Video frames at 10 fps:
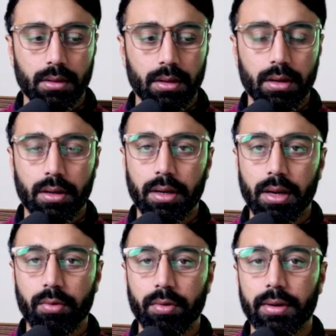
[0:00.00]
Hey
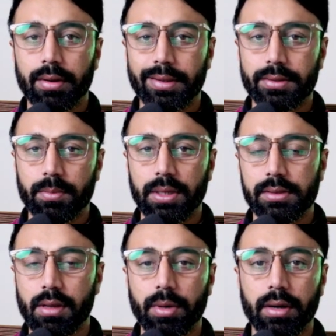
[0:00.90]
everyone, it's me Sabir
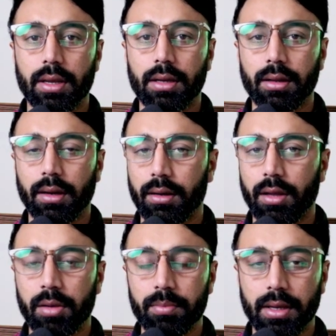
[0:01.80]
again and I'm
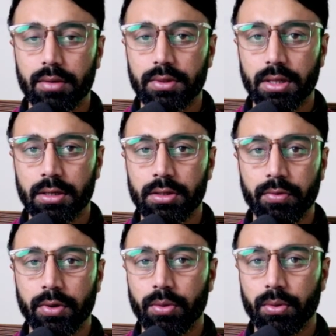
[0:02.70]
back with another
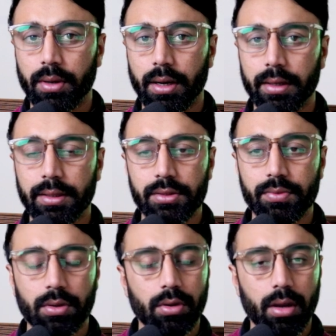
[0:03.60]
video, and in this video
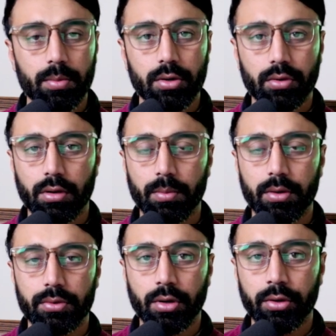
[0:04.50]
I'm going to talk about how
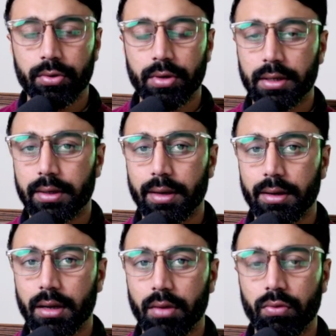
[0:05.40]
you can create a
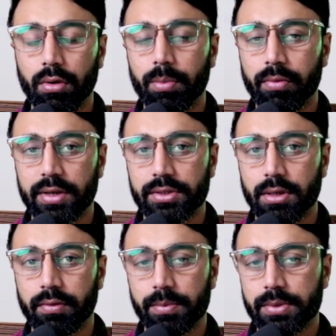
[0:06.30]
full professional
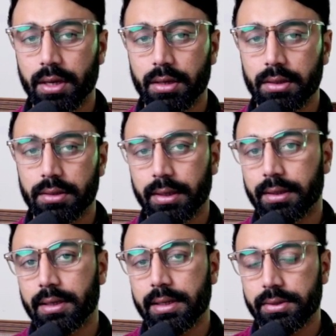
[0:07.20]
website technical
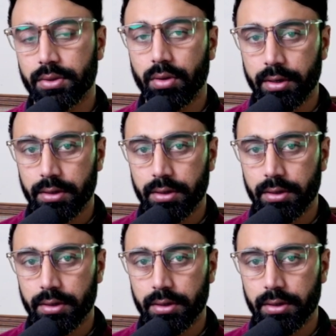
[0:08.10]
SEO audit.